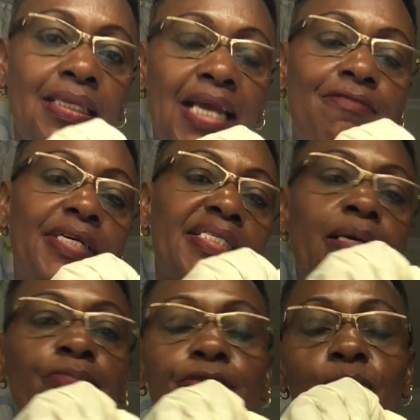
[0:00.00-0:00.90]
After
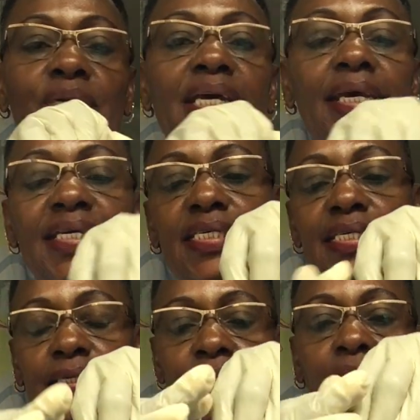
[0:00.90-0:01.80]
some few days,
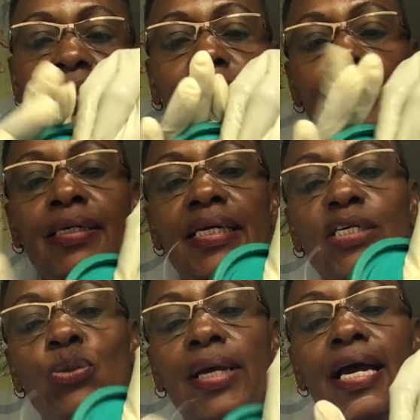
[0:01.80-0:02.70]
it
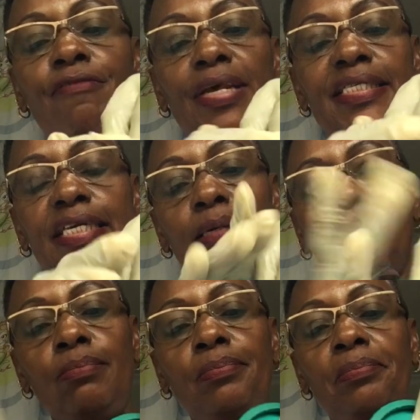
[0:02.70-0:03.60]
will have the
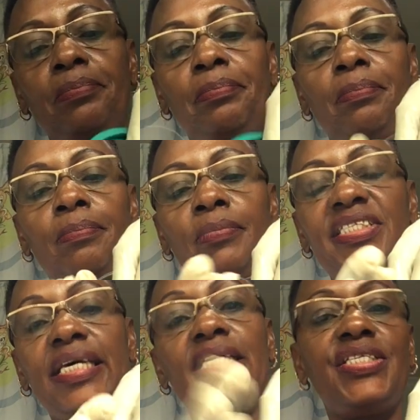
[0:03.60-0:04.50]
same
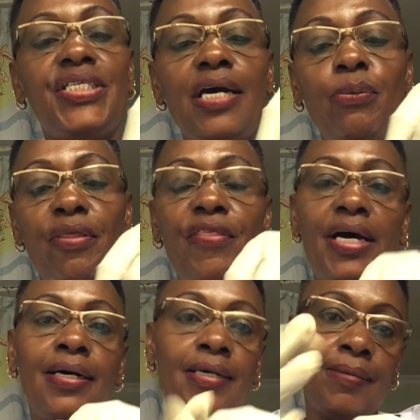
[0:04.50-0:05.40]
texture with
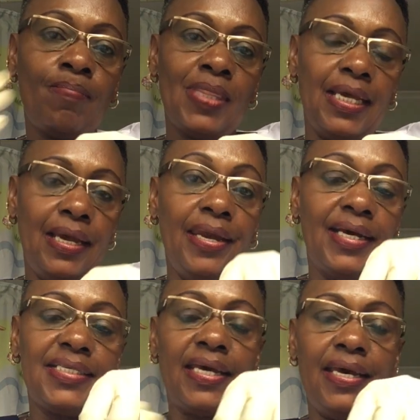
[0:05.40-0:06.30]
the inner
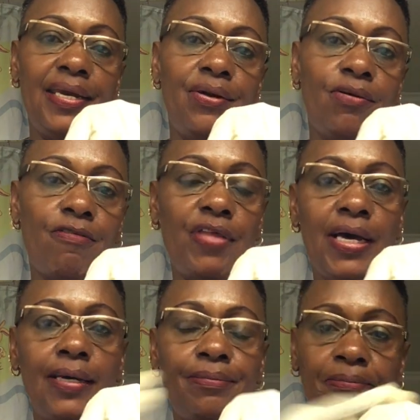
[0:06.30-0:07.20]
skin of the
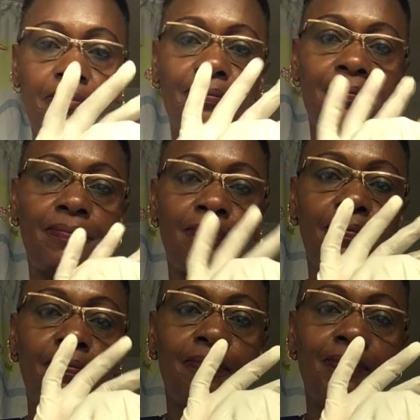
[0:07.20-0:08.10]

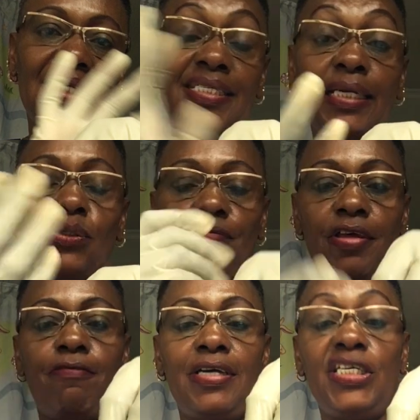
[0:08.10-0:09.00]
sides of the
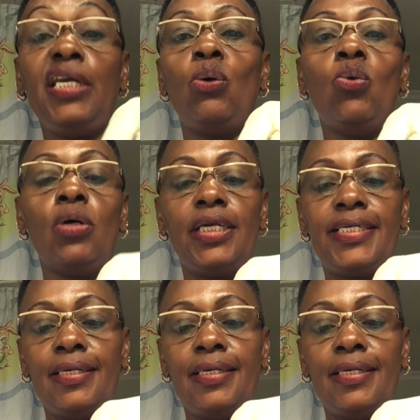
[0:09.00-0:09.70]
vaginal walls.